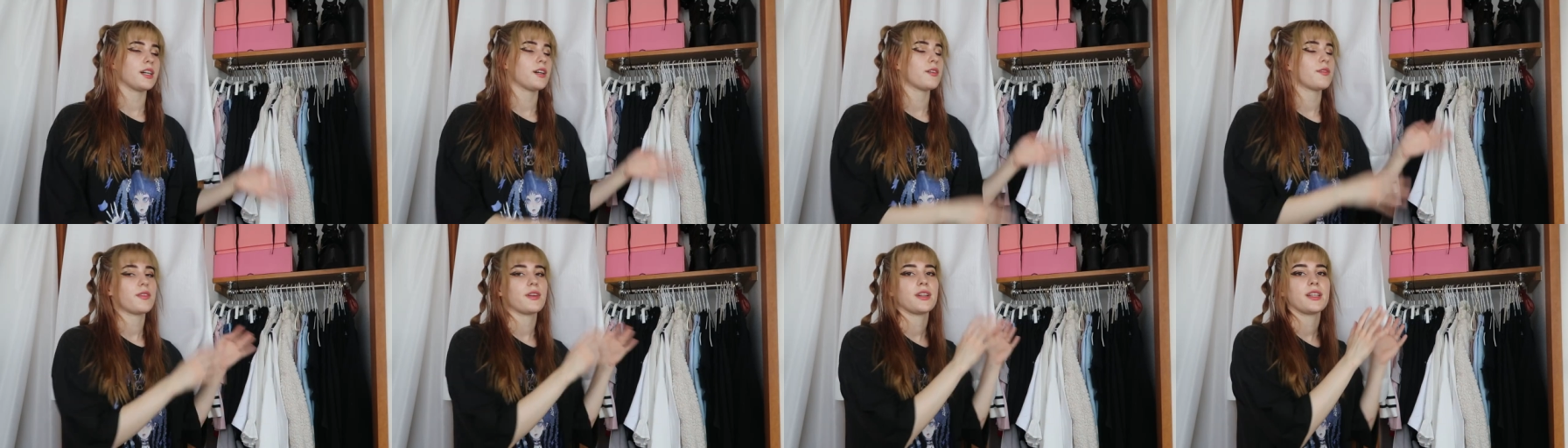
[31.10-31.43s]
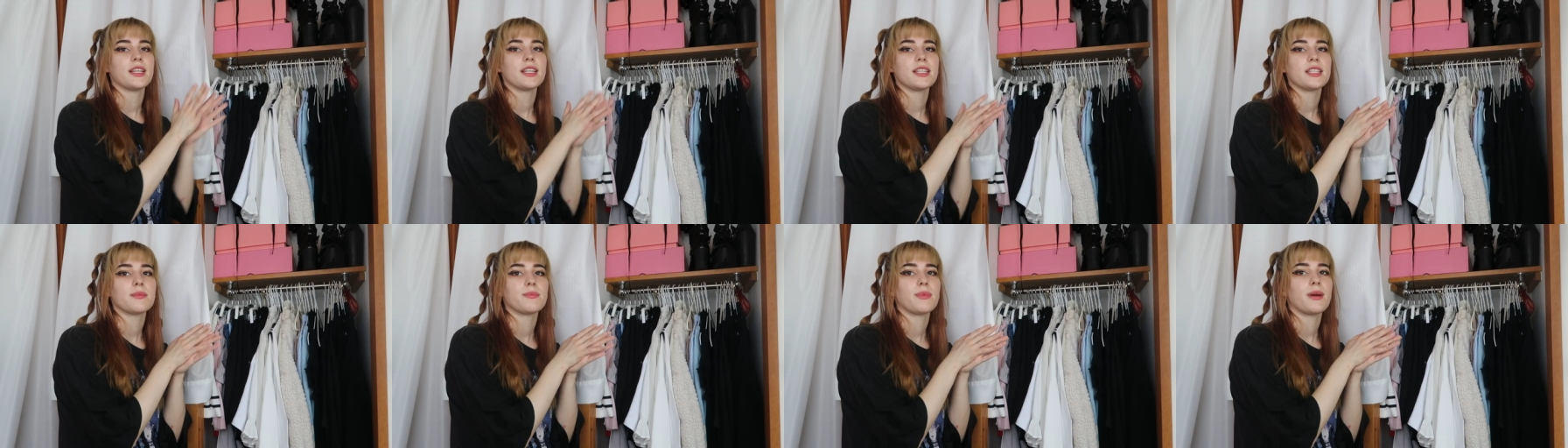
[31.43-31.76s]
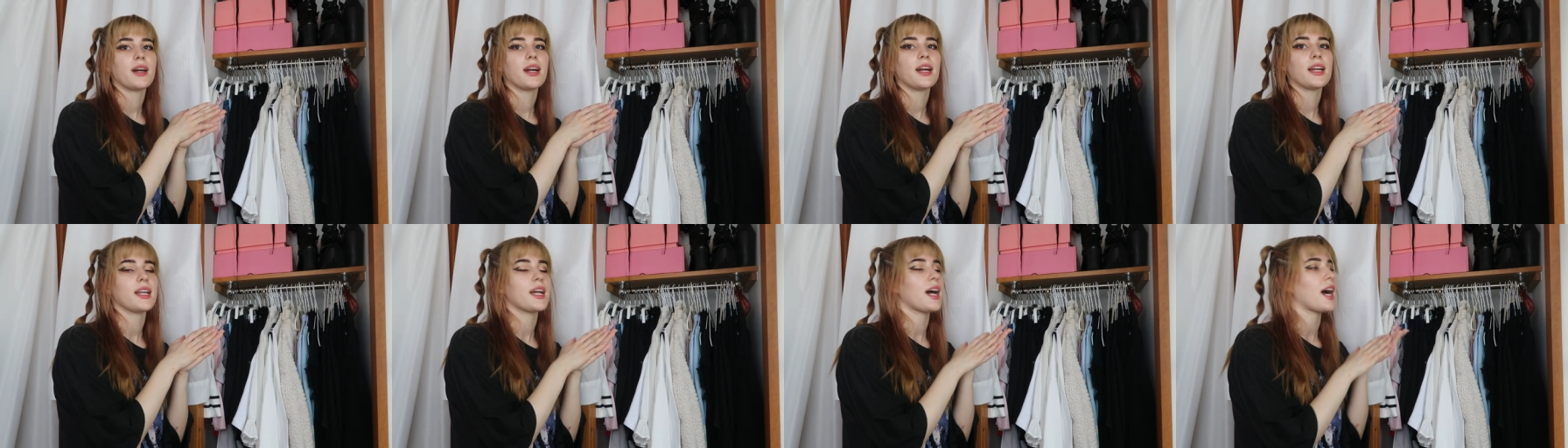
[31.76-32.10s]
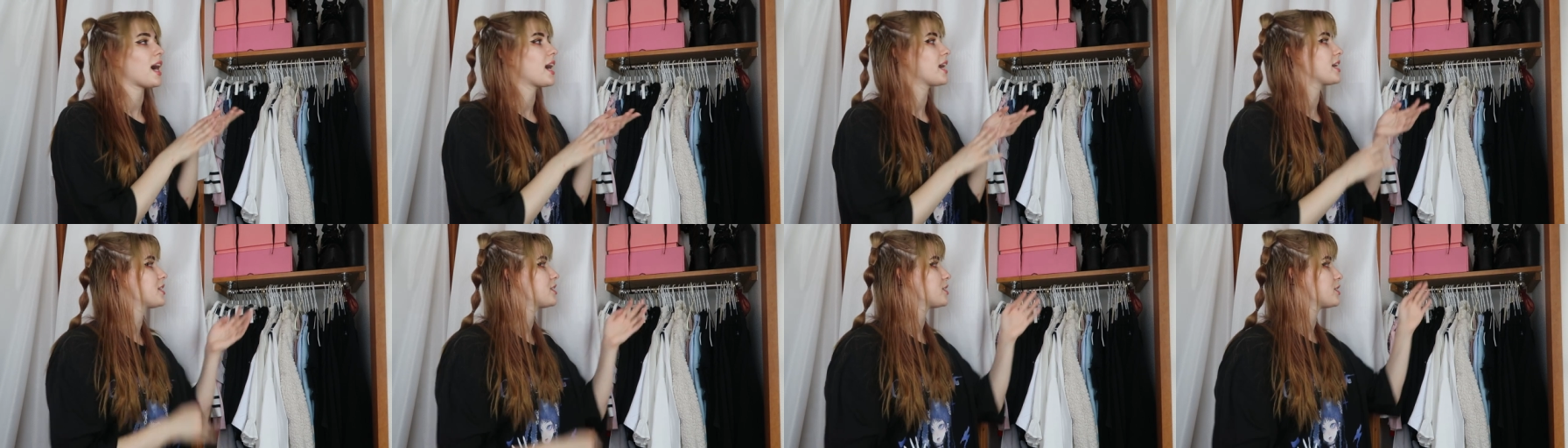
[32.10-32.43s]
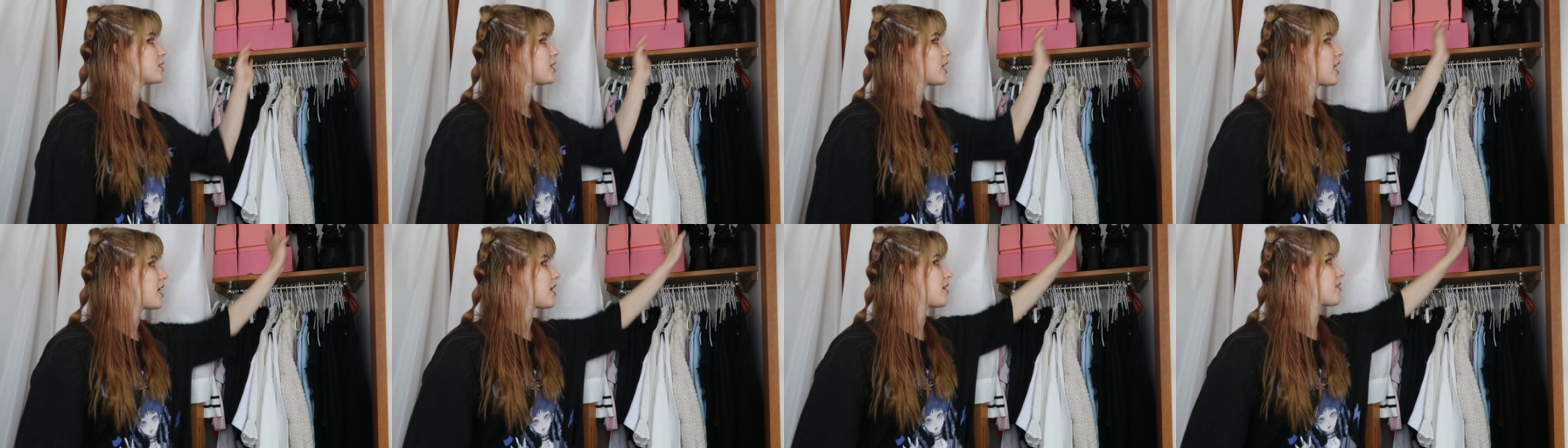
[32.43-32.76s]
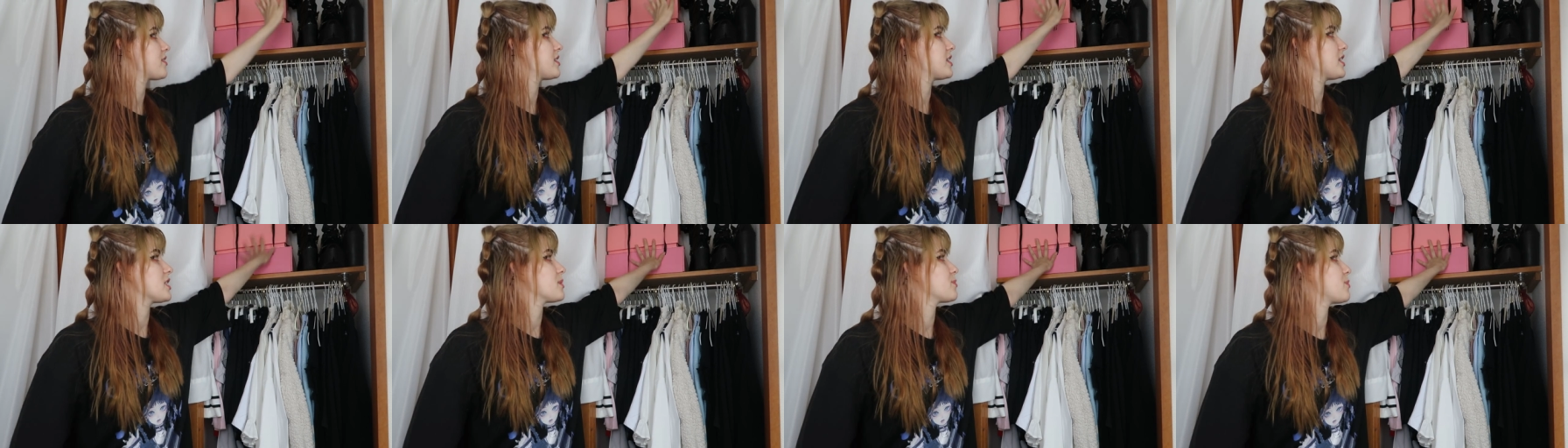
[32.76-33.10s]
So for this part, I do
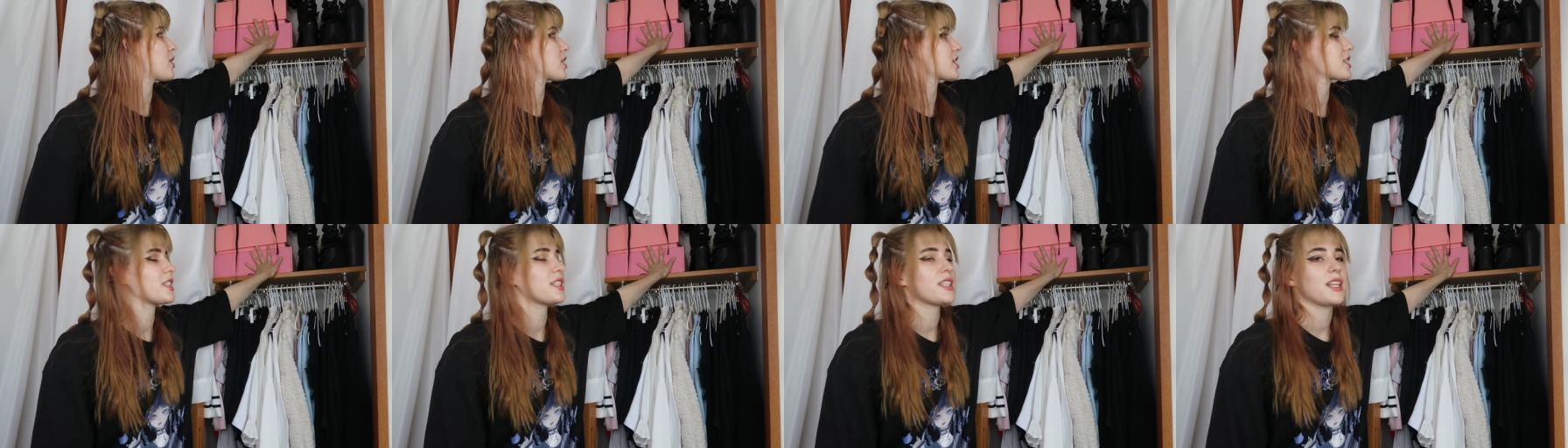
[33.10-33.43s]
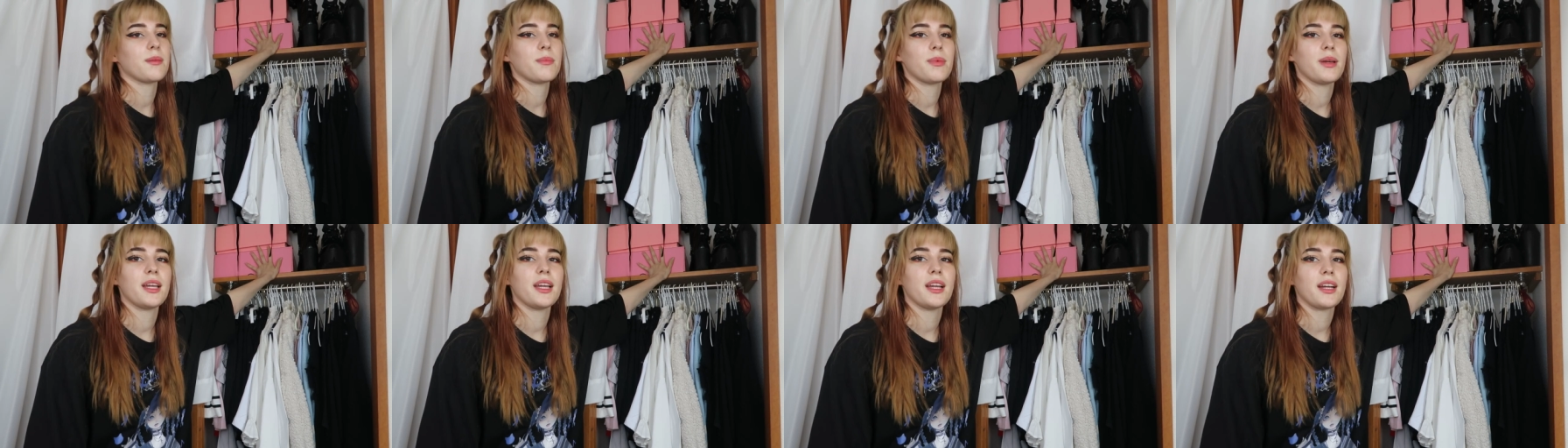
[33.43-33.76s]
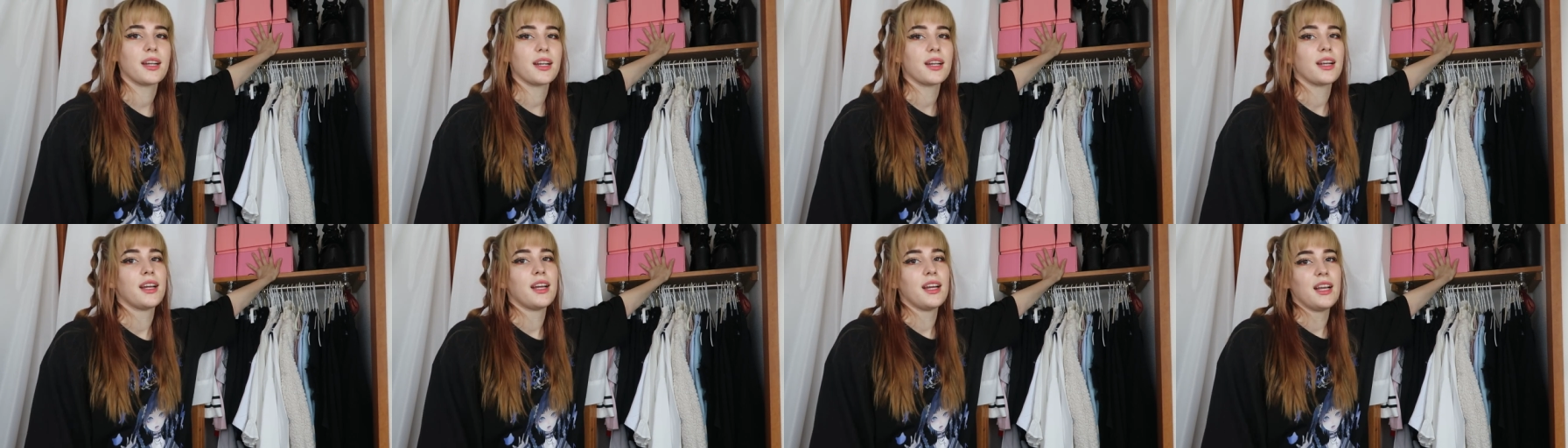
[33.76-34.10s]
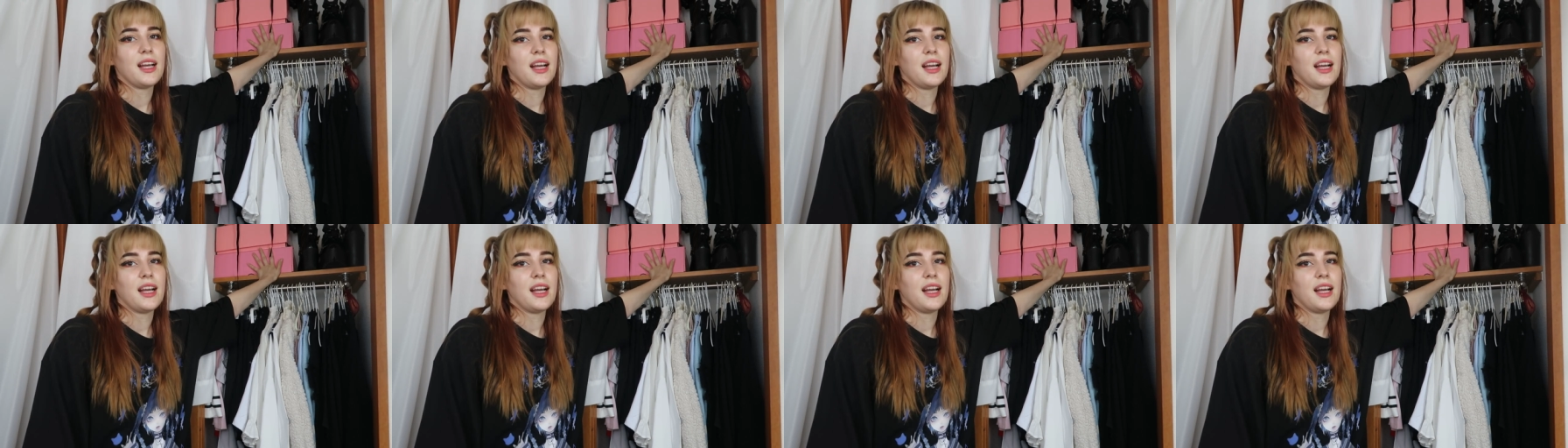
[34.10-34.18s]
have these boxes up here.